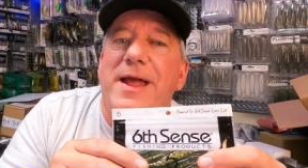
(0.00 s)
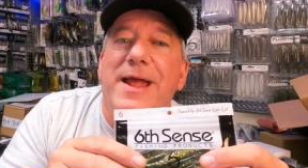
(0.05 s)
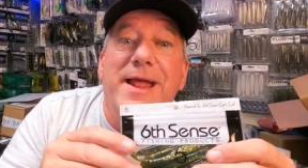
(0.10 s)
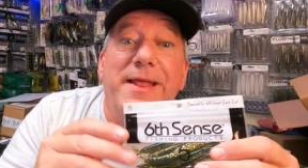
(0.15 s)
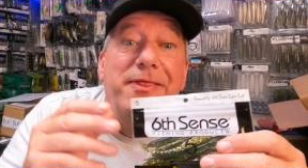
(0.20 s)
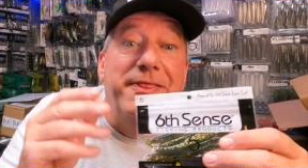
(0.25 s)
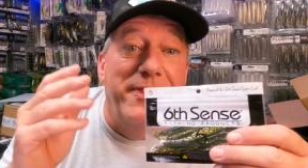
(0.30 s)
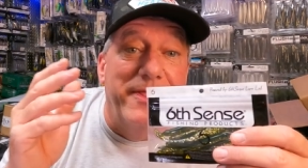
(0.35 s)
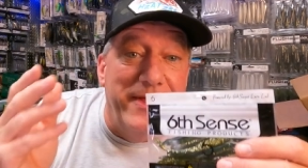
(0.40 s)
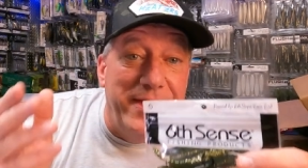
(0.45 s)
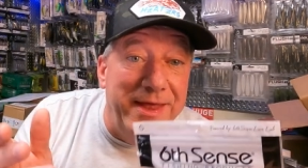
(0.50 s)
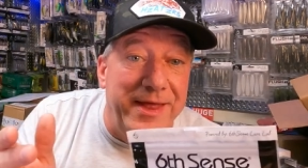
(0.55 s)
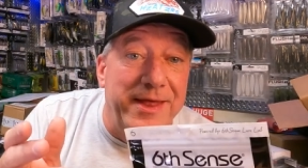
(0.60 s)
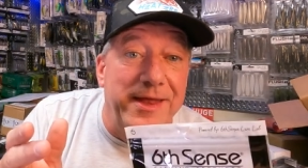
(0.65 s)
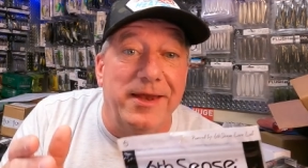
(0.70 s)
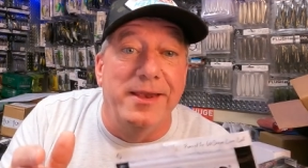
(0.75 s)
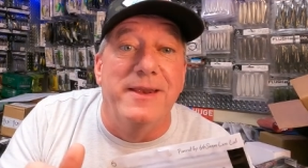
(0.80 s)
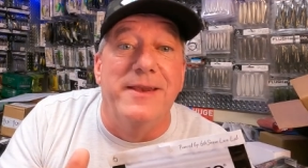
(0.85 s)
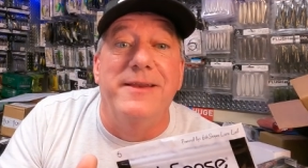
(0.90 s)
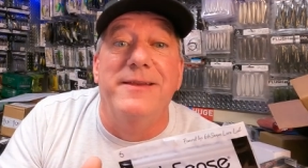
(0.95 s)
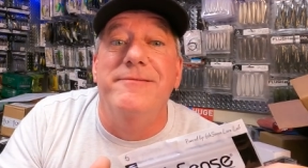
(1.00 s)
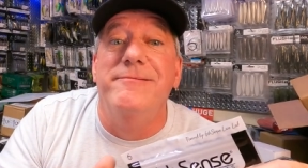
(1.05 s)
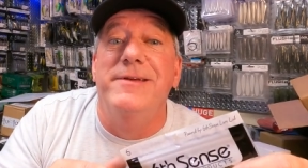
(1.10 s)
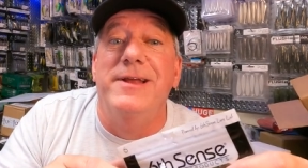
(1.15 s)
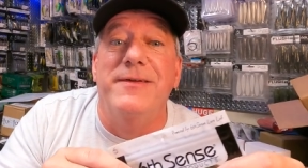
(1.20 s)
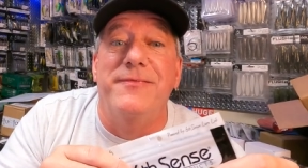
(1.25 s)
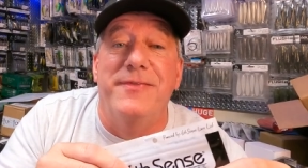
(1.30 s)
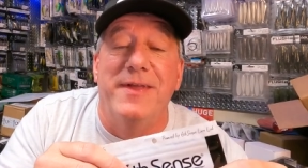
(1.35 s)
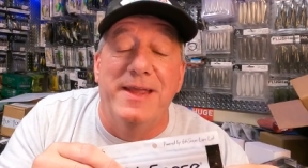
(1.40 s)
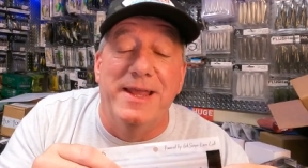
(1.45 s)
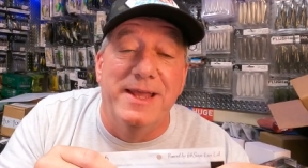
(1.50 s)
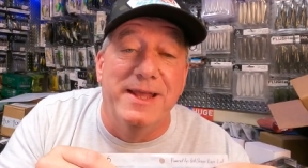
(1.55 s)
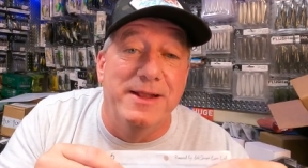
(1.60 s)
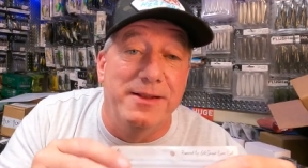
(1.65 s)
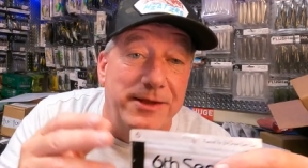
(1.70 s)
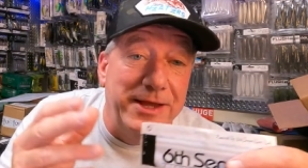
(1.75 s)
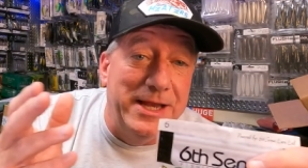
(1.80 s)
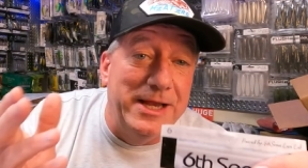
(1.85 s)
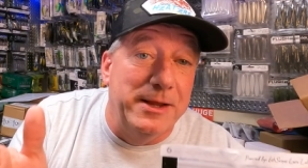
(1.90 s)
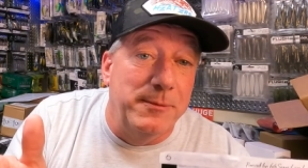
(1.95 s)
And then if they
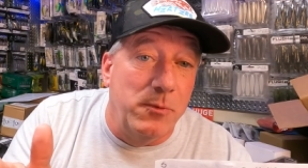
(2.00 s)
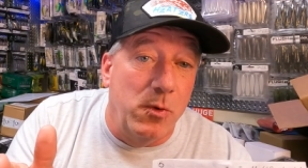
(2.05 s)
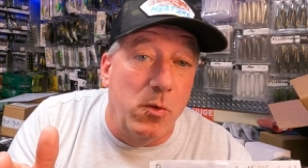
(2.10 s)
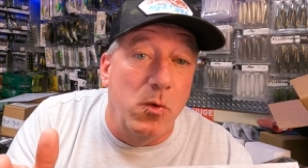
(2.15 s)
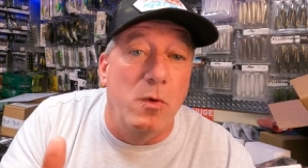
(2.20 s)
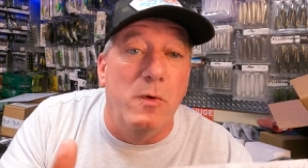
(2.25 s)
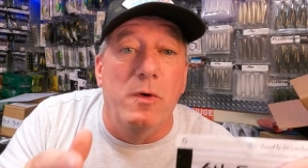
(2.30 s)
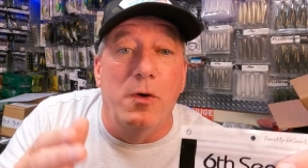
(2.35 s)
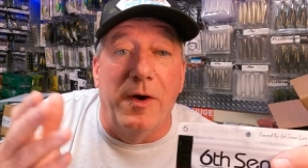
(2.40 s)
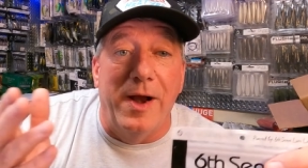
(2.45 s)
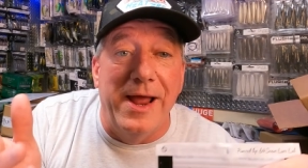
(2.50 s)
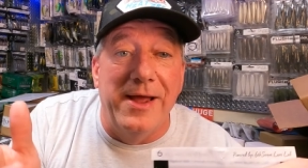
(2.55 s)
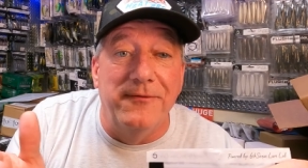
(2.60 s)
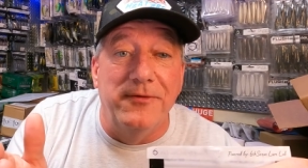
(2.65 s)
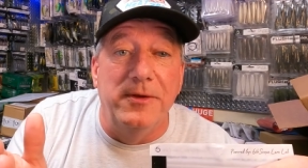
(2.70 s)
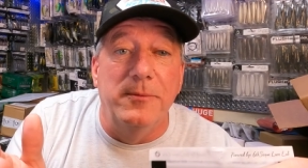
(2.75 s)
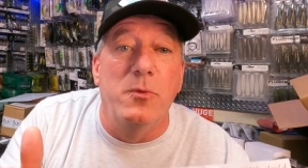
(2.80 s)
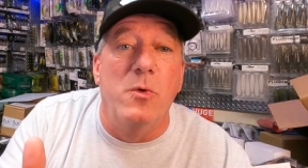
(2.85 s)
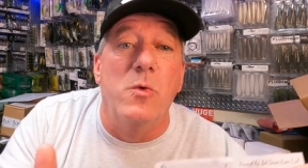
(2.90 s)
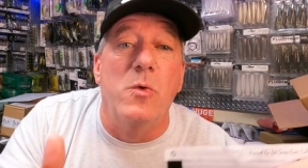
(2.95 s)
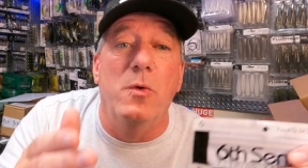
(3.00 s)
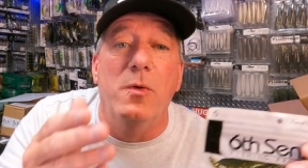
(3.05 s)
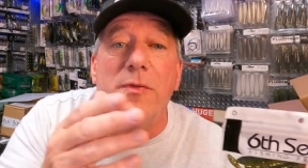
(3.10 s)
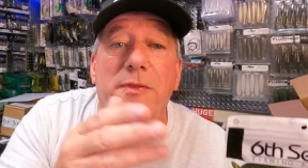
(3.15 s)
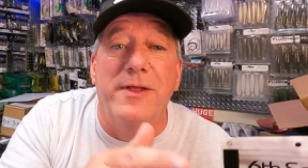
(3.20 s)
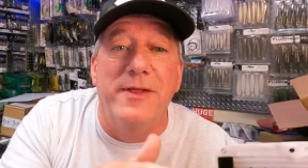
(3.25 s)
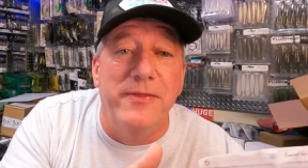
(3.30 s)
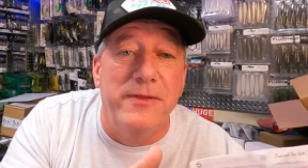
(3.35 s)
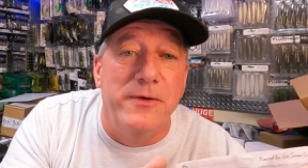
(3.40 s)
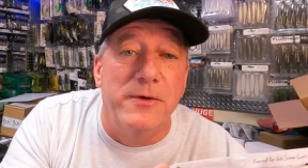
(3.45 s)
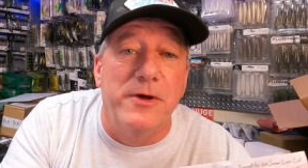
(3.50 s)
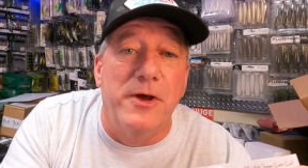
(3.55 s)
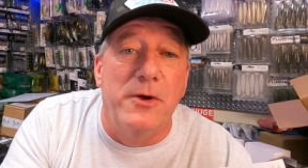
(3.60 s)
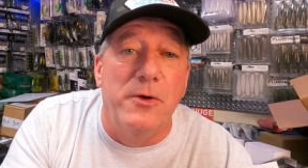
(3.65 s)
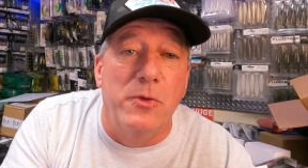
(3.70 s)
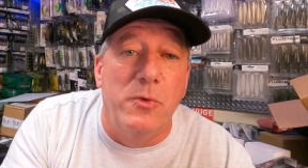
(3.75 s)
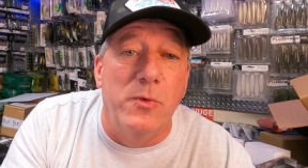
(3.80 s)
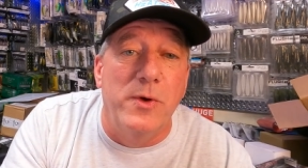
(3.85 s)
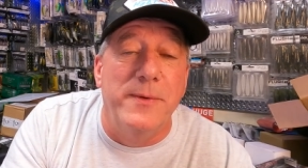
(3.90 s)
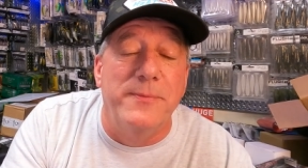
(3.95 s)
get any more or have any more, then they'll
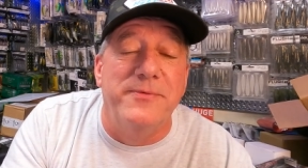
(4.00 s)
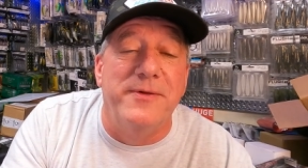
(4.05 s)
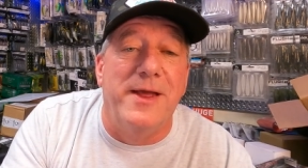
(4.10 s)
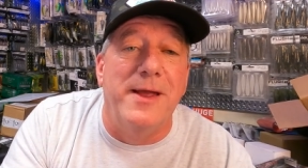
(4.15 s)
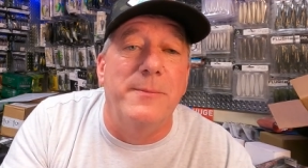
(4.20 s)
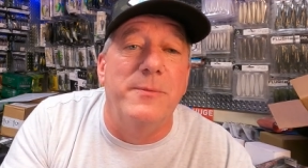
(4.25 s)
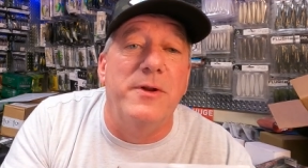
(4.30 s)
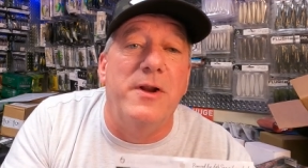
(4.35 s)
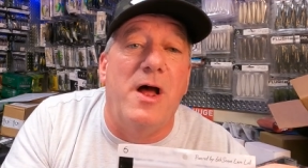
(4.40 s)
go to the website.